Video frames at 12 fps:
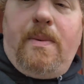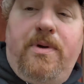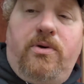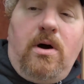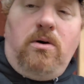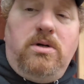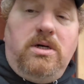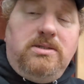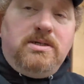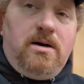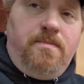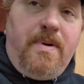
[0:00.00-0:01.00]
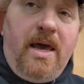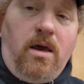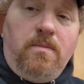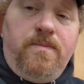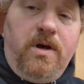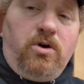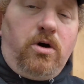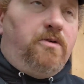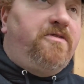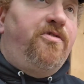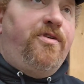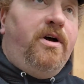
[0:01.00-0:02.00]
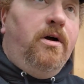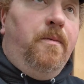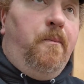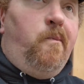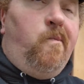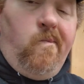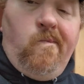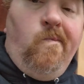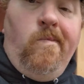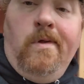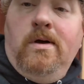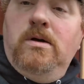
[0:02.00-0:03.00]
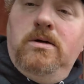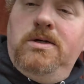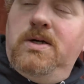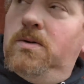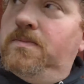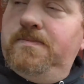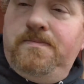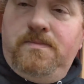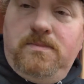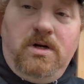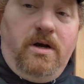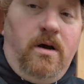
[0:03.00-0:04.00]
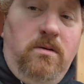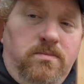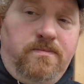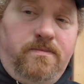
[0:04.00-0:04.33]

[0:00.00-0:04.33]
trout in bacon and cook it over a fire. So there you go.